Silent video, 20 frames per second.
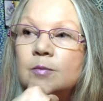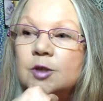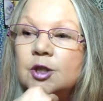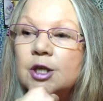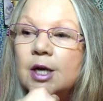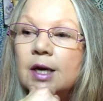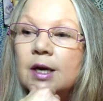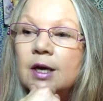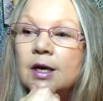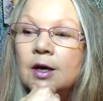
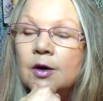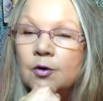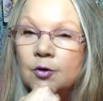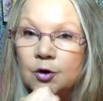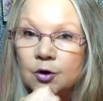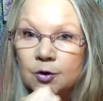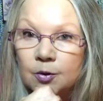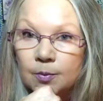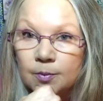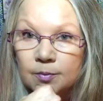checking out
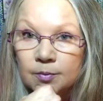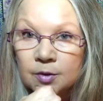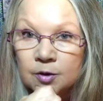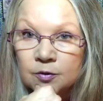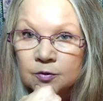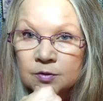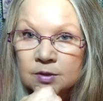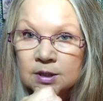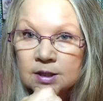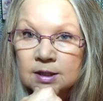your
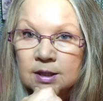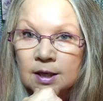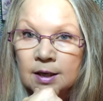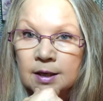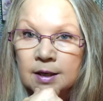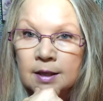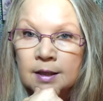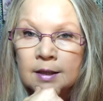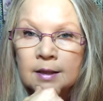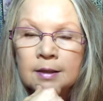moon
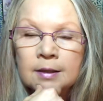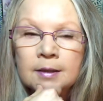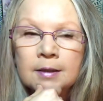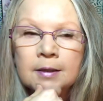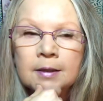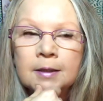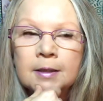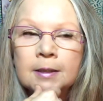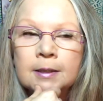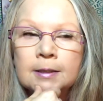sign
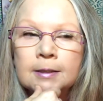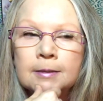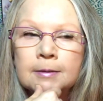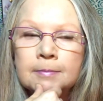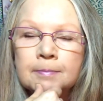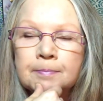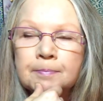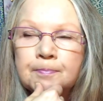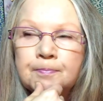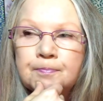
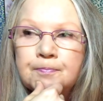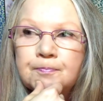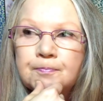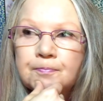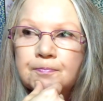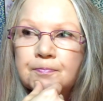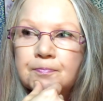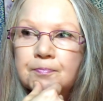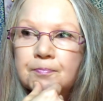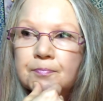um,
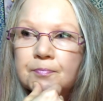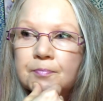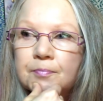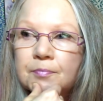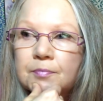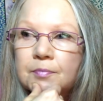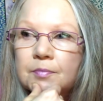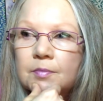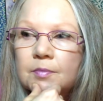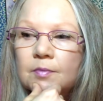
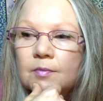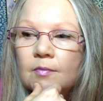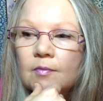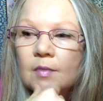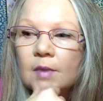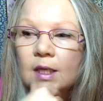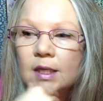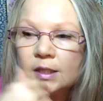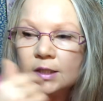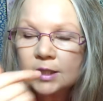
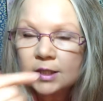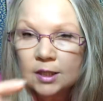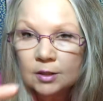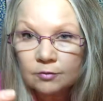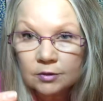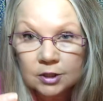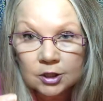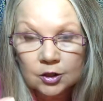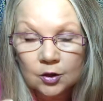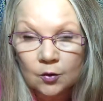and see
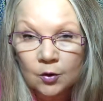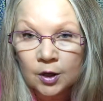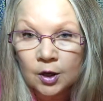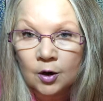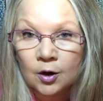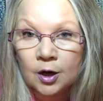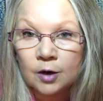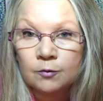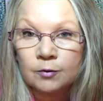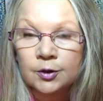what's going
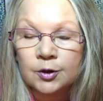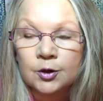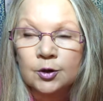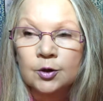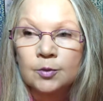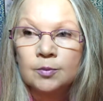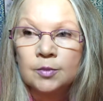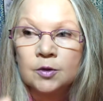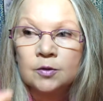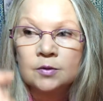on with your
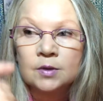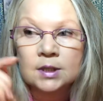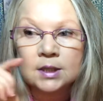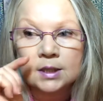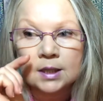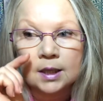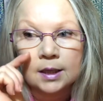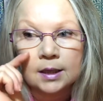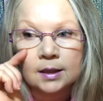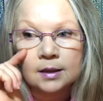moon
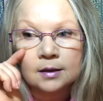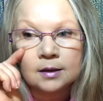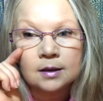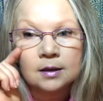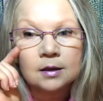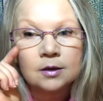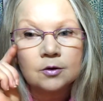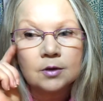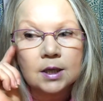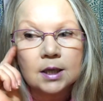sign. I
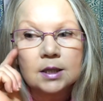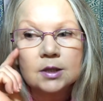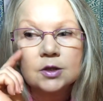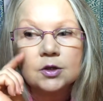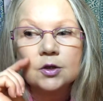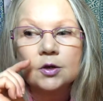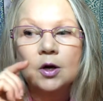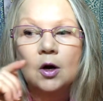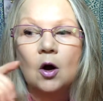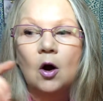think you guys
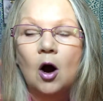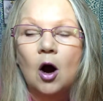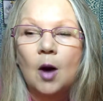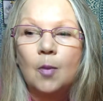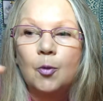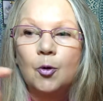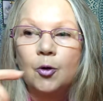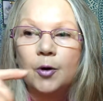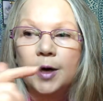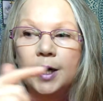are
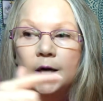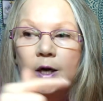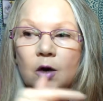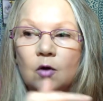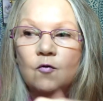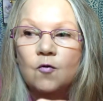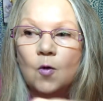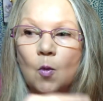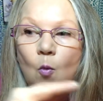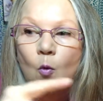operating
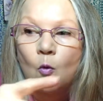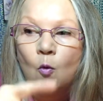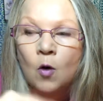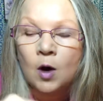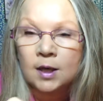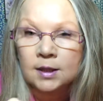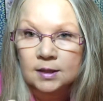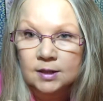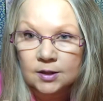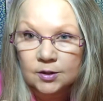from
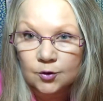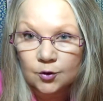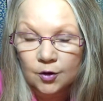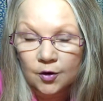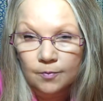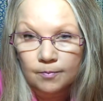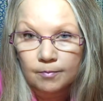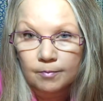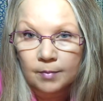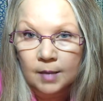one sort
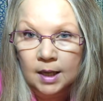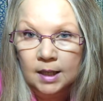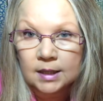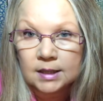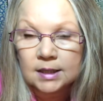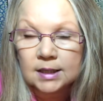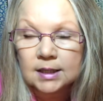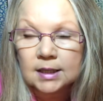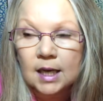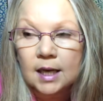of
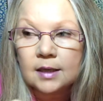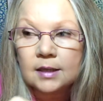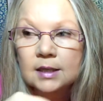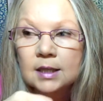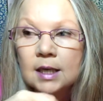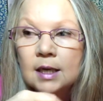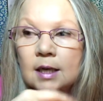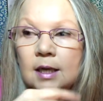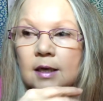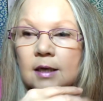mindset,
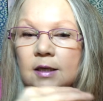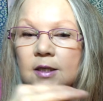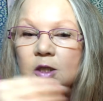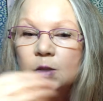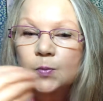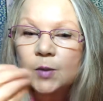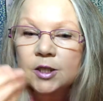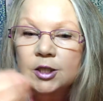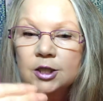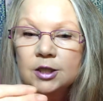
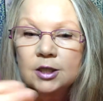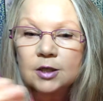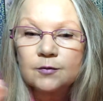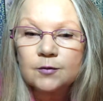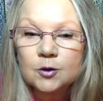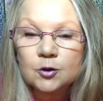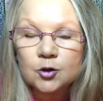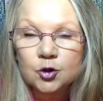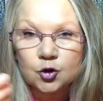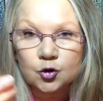especially if
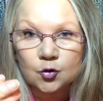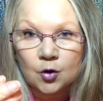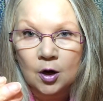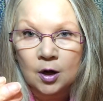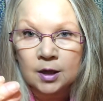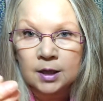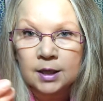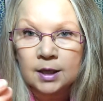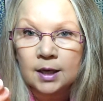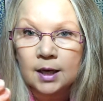you
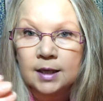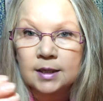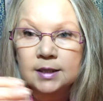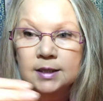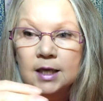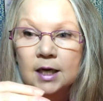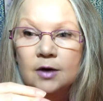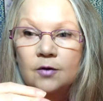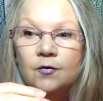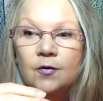strongly
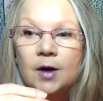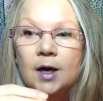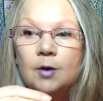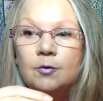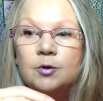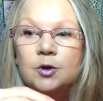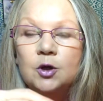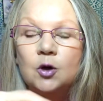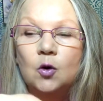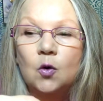identify
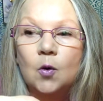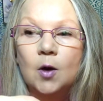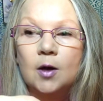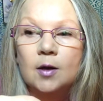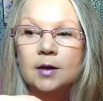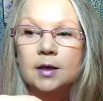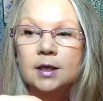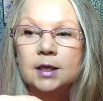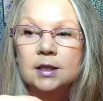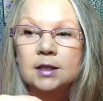with the
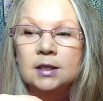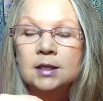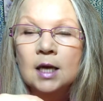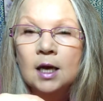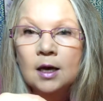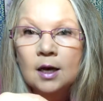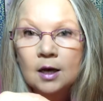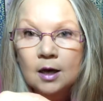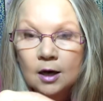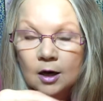qualities
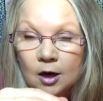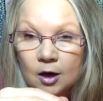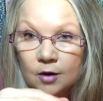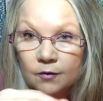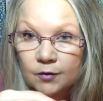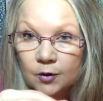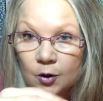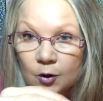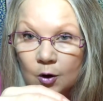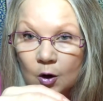
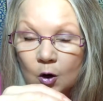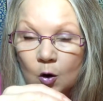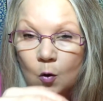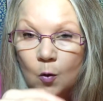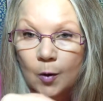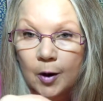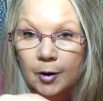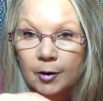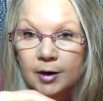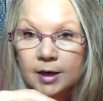of your
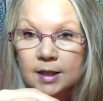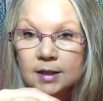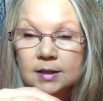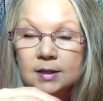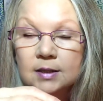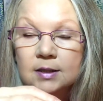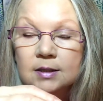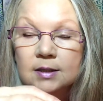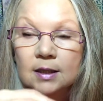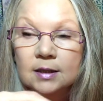Aquarius
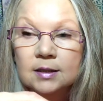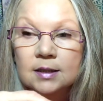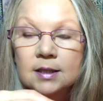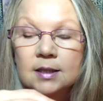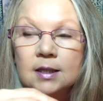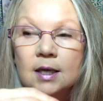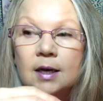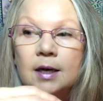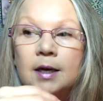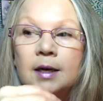sun
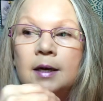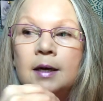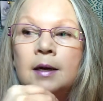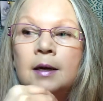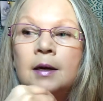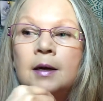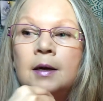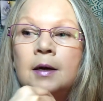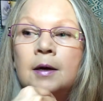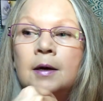sign.
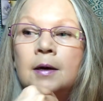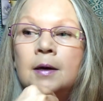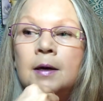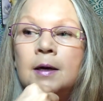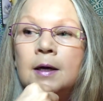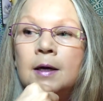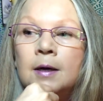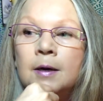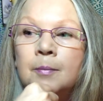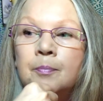
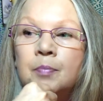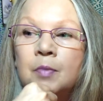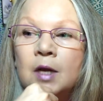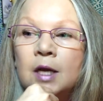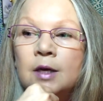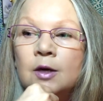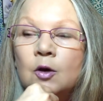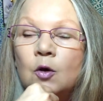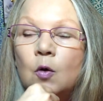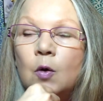Um,
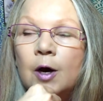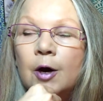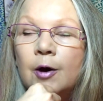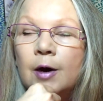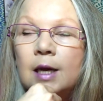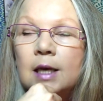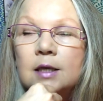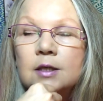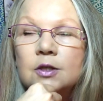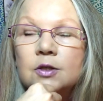and
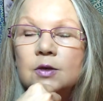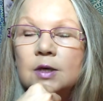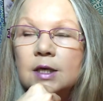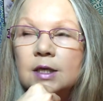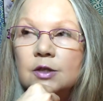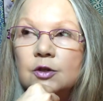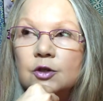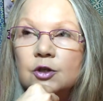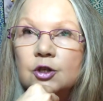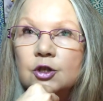Aquarius, you
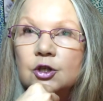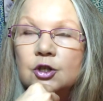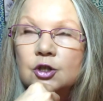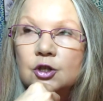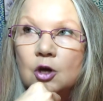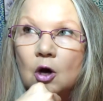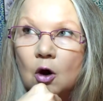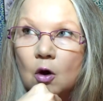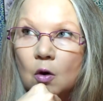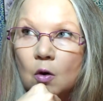guys are
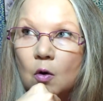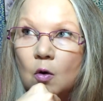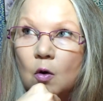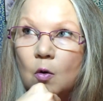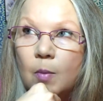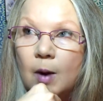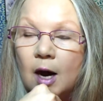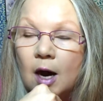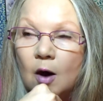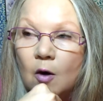so
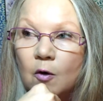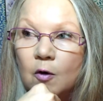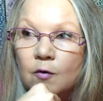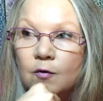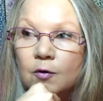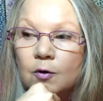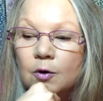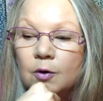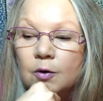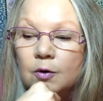
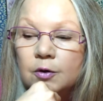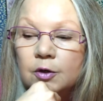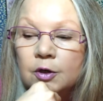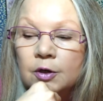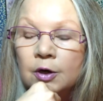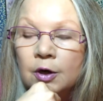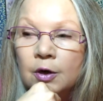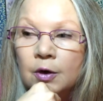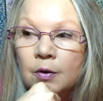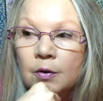powerful, you
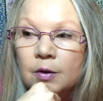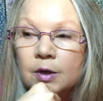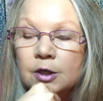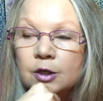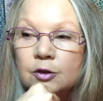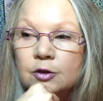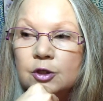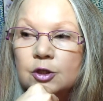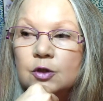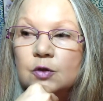know, and
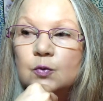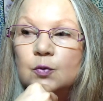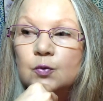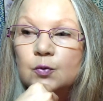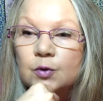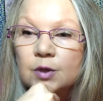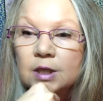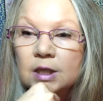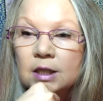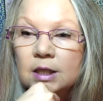you're just
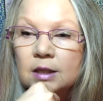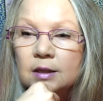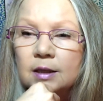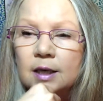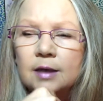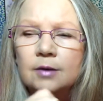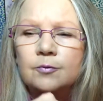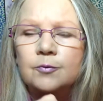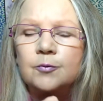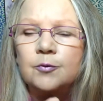really,
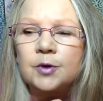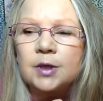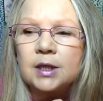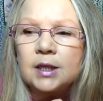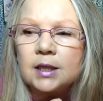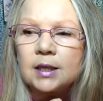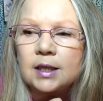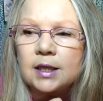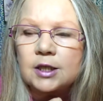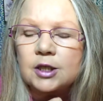
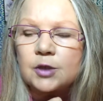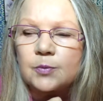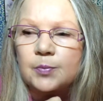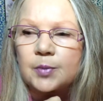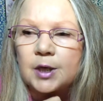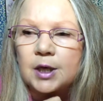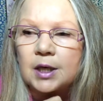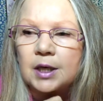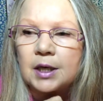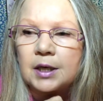really like to
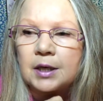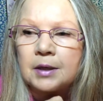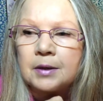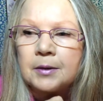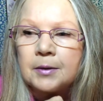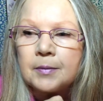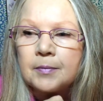be